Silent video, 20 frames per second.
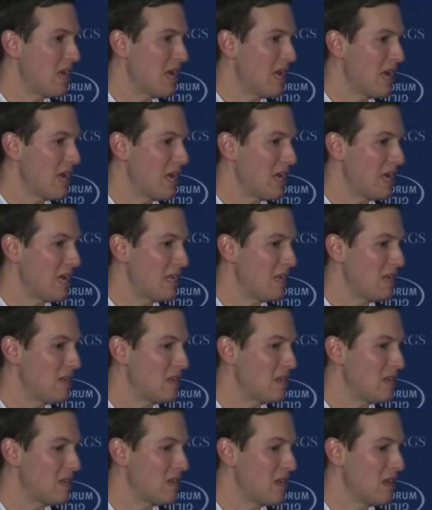And
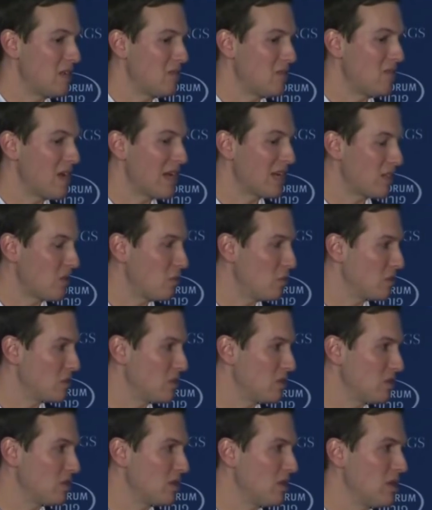the fact that we're
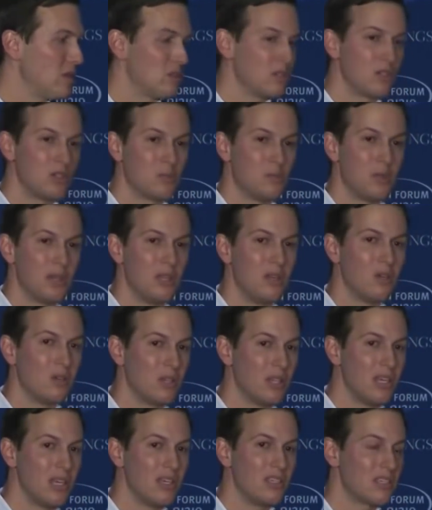so close, there's been no
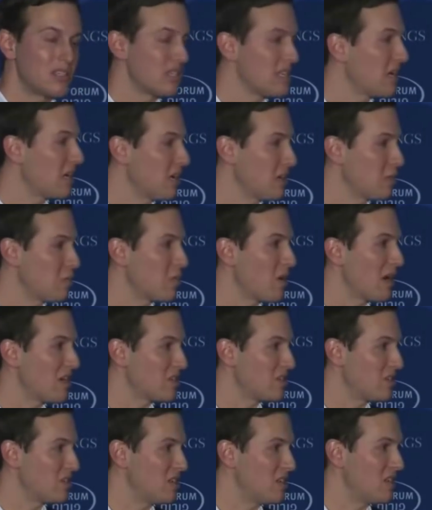leaks on the
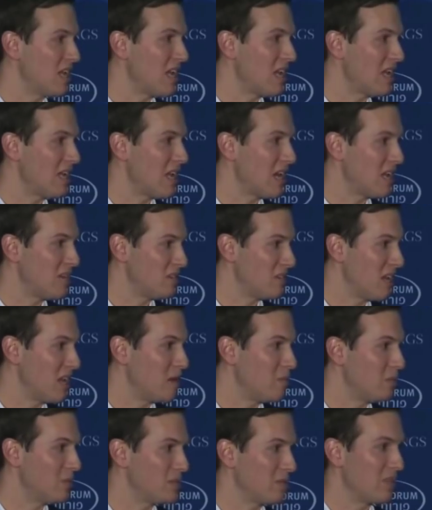process to date, has
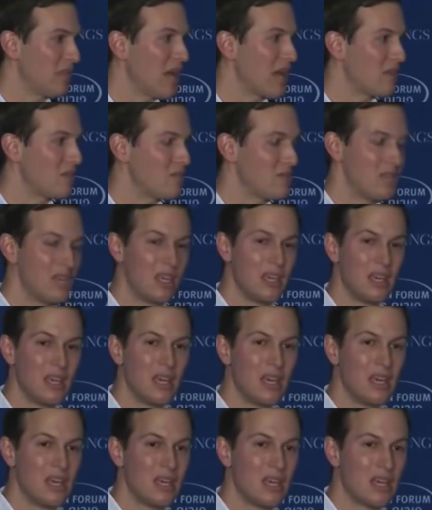enabled a lot of the
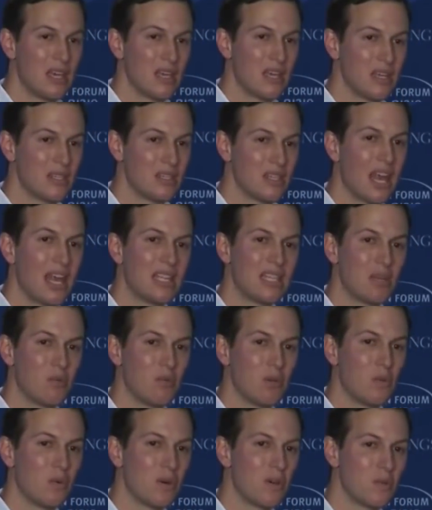sides that
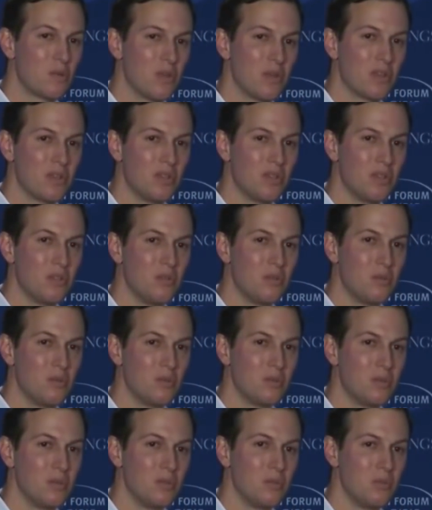we work with
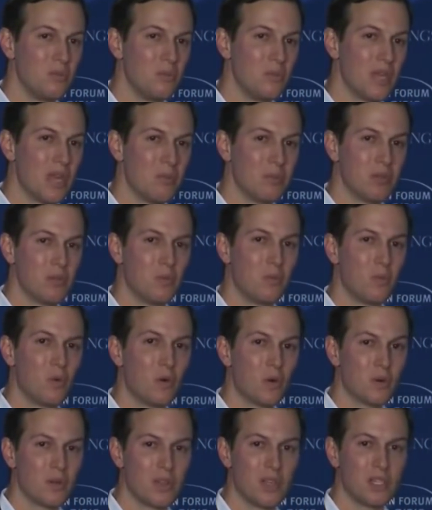to be able to
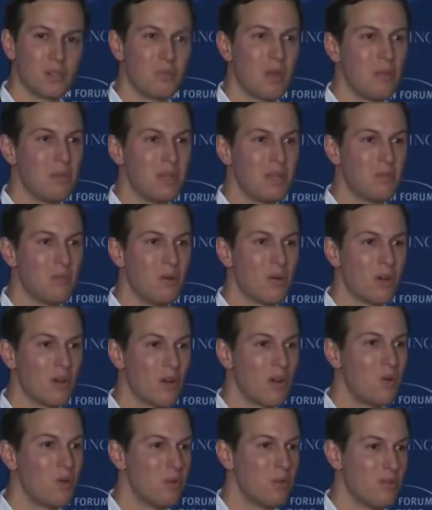work with us maybe in a
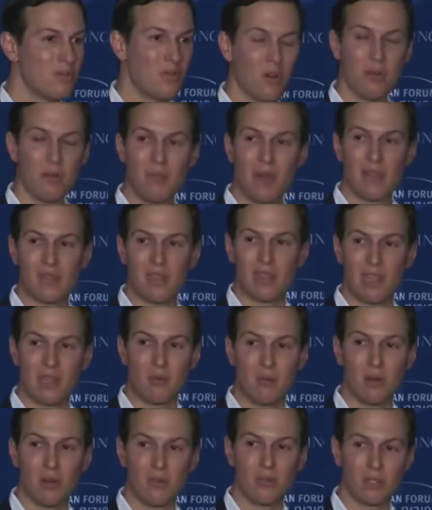more open format than they
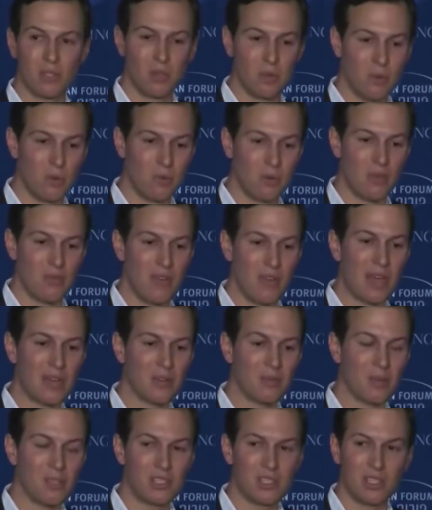would have. So what we
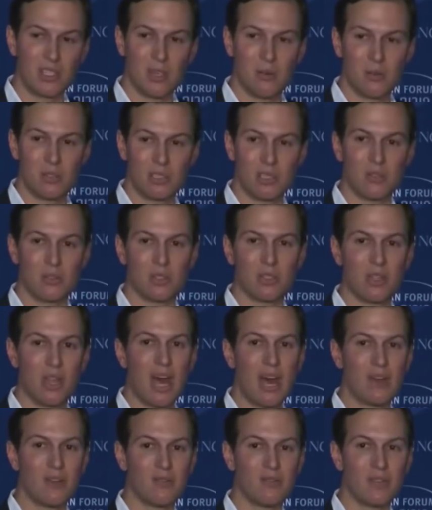found originally was there was a
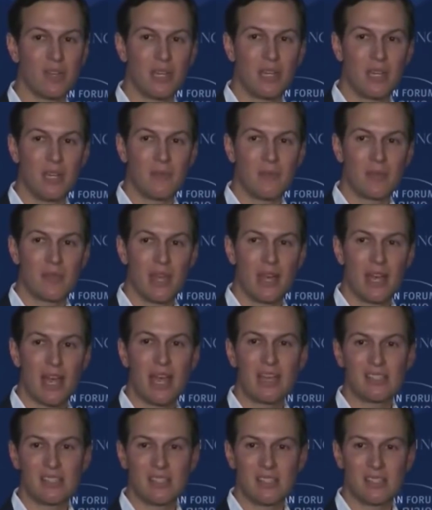lot of
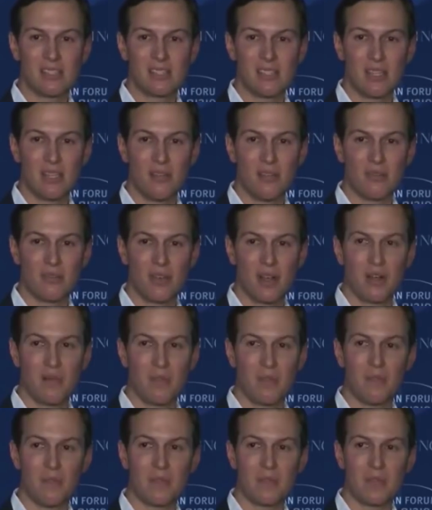hesitancy
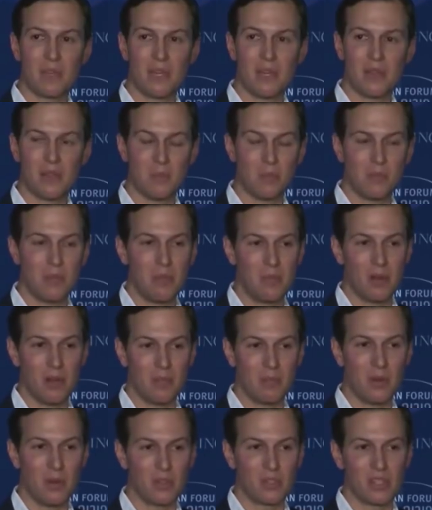from the people
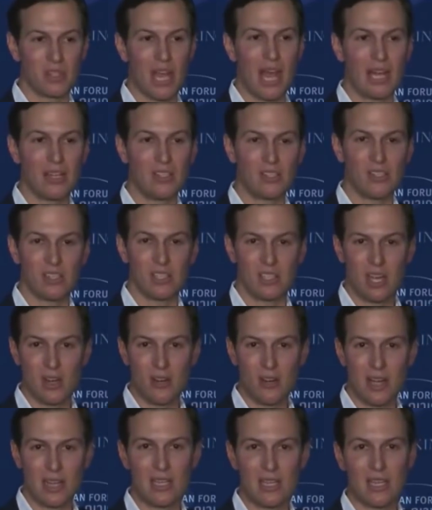on both sides to
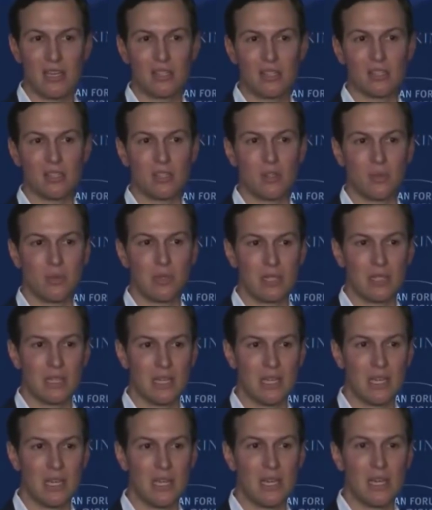share ideas, to
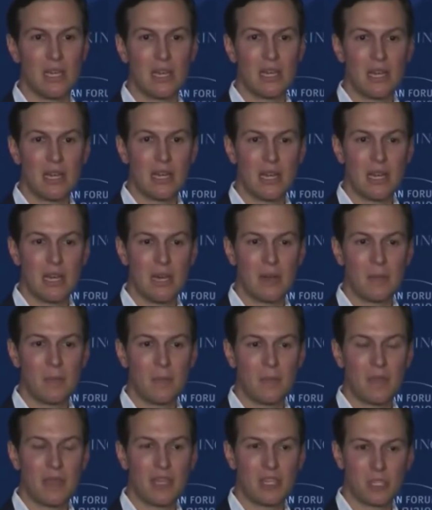really
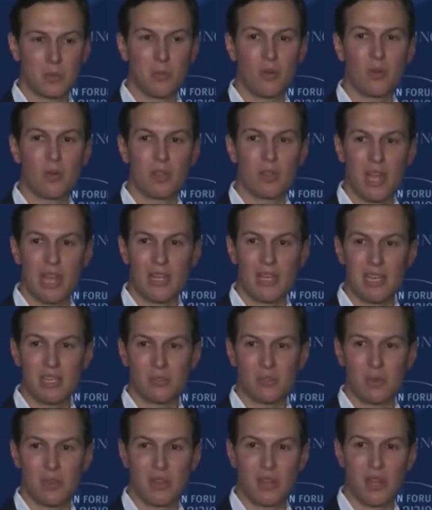explore the
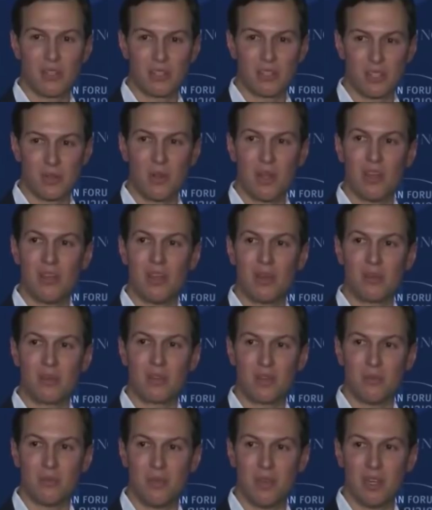ideas with us in a way
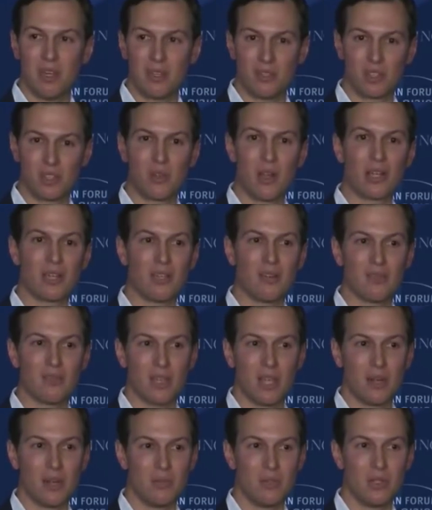that could be constructive
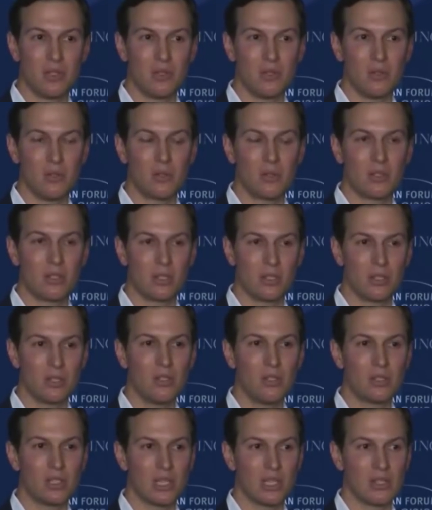to come to
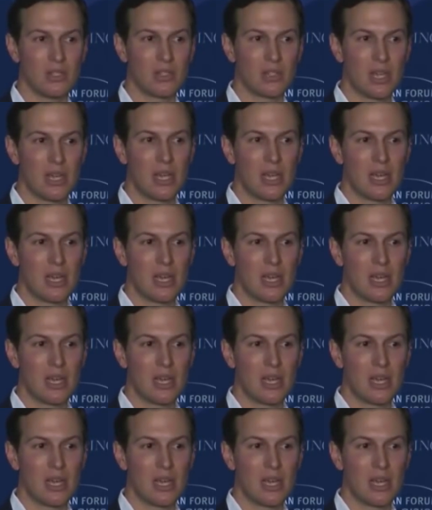conclusions.